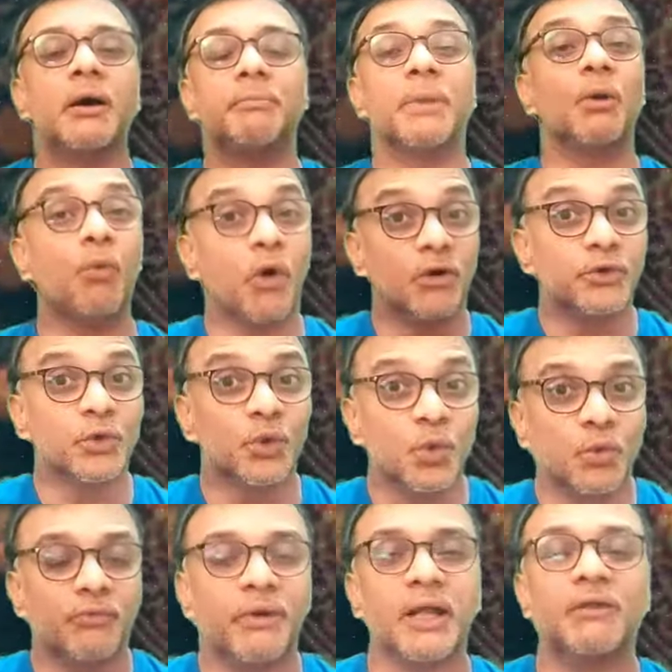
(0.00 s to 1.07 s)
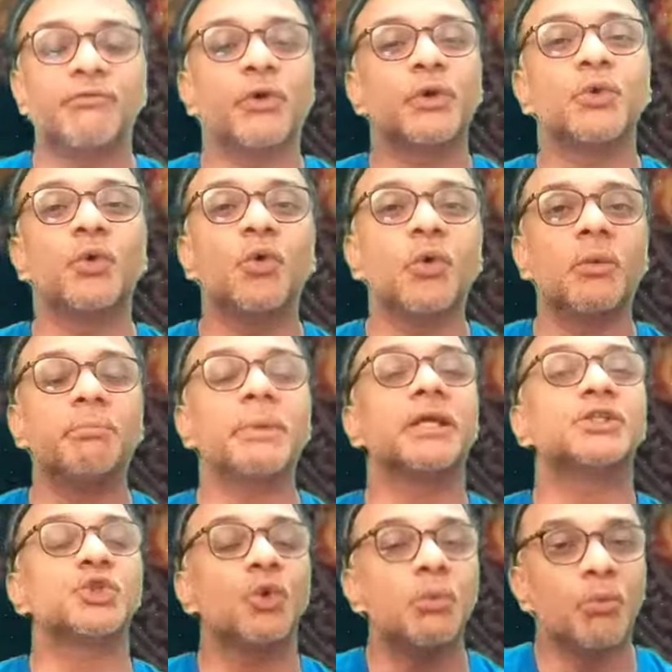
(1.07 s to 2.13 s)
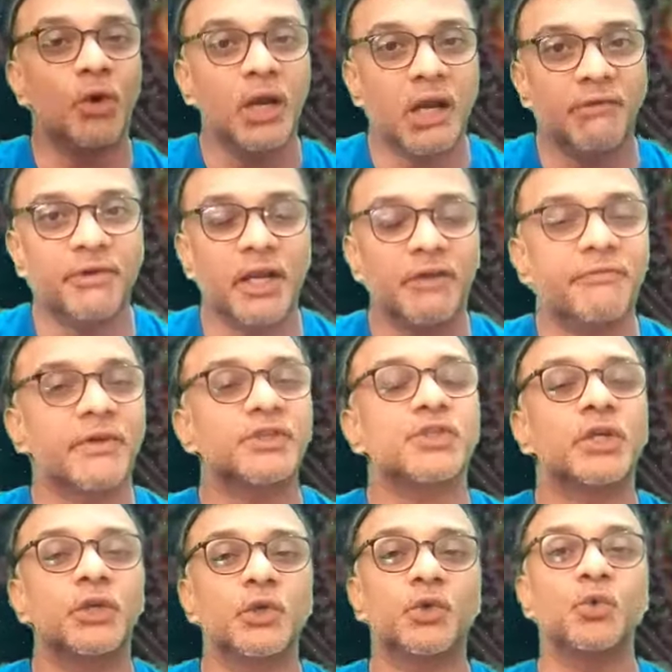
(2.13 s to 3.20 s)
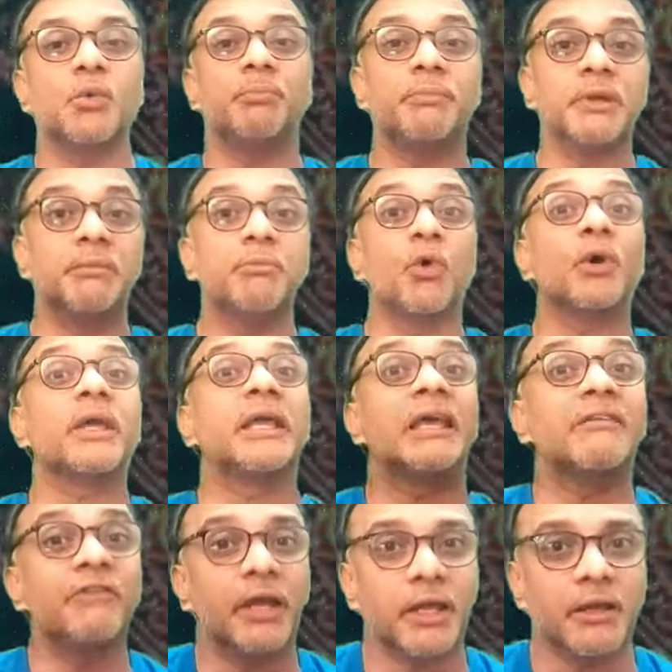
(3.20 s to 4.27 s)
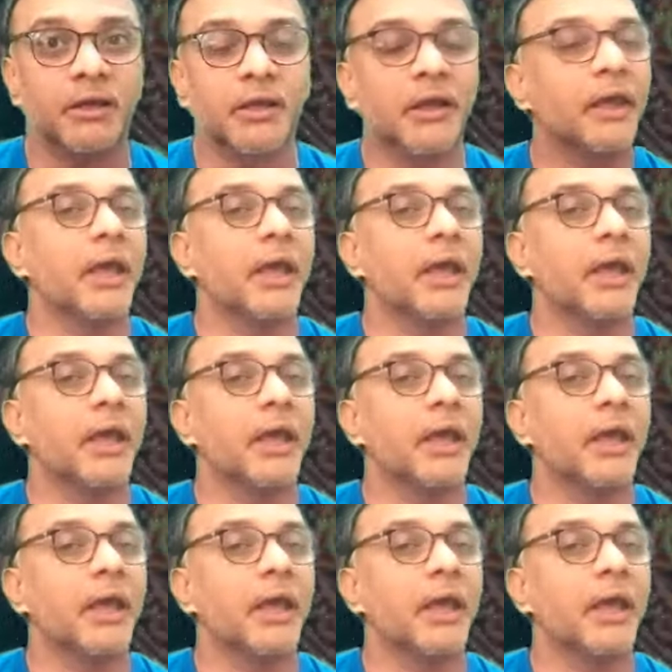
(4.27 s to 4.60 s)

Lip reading: may want to do well for you, may show more love and affection to you, be more giving,